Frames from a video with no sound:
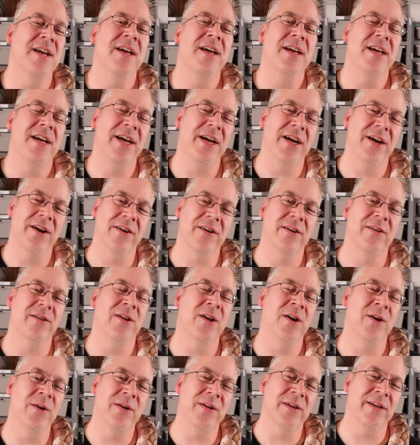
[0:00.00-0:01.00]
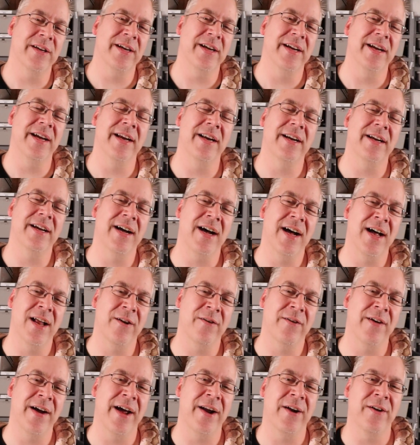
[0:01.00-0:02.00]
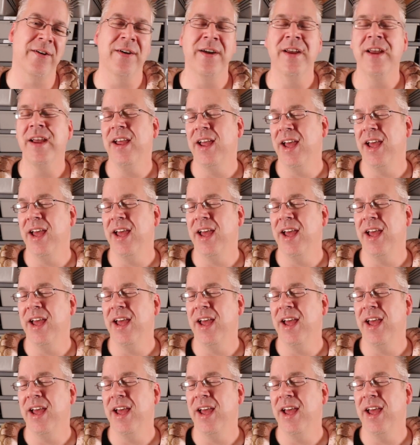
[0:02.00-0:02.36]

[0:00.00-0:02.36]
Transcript: here locally in Colorado.